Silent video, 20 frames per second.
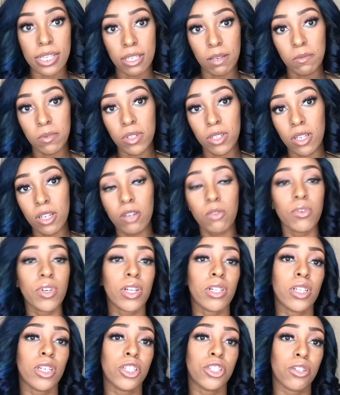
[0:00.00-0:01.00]
I'm going to
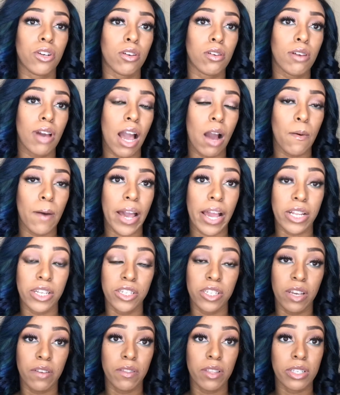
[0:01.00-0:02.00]
quickly show you how I
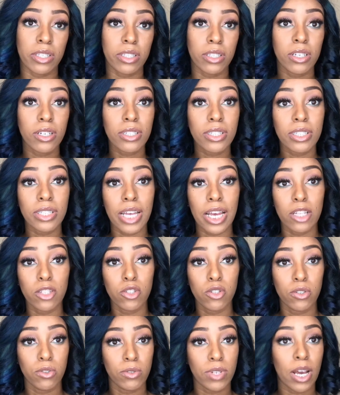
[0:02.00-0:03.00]
achieved this look. Stay
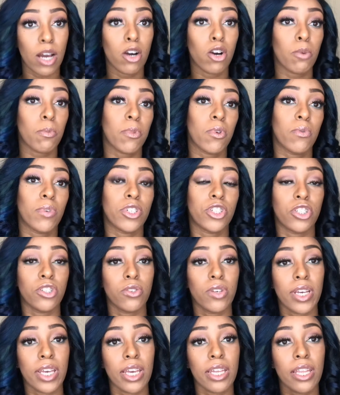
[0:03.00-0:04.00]
tuned. I hope you
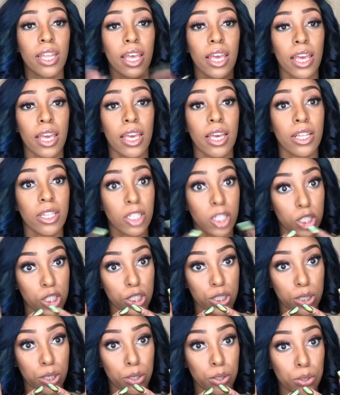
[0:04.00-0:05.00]
enjoy it, and
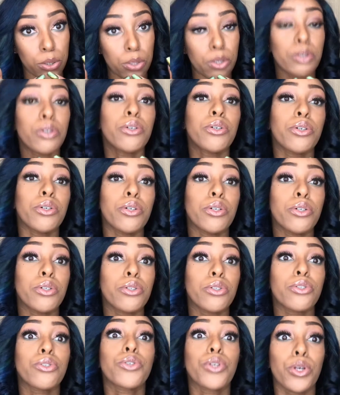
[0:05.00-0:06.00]
see
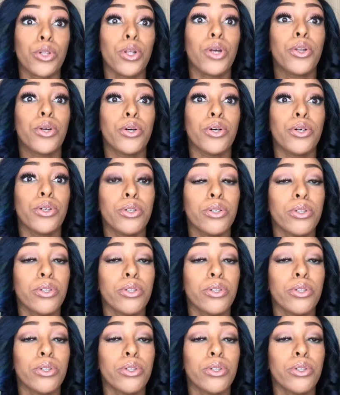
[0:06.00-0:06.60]
you later.